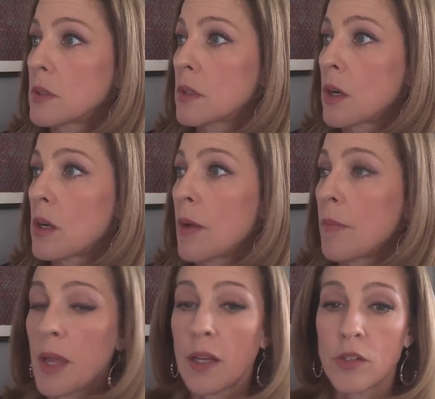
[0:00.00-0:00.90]
are not
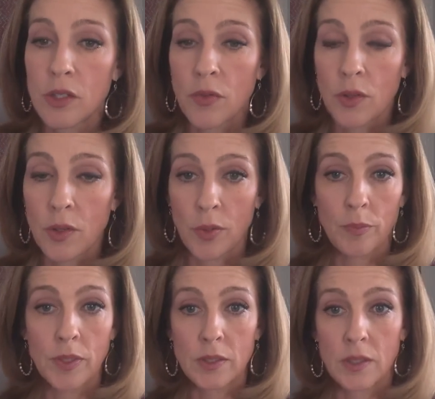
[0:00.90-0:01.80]
made just for the
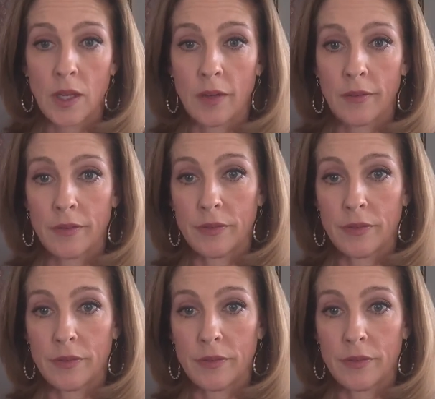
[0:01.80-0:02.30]
purpose of